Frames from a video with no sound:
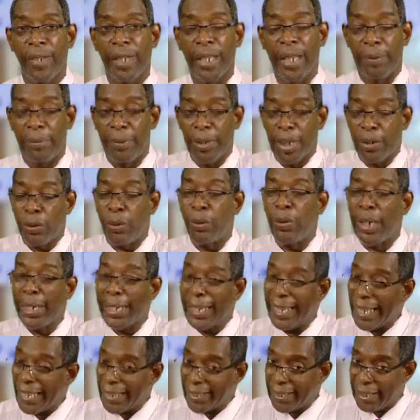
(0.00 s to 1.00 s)
I'm not going to
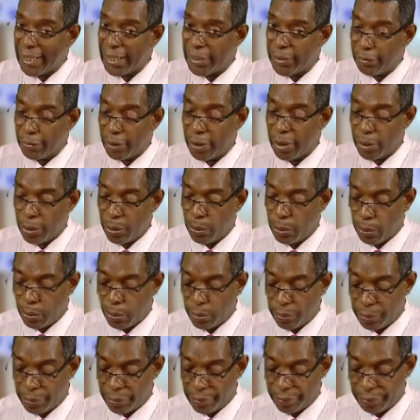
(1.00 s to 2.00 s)
let Israel go.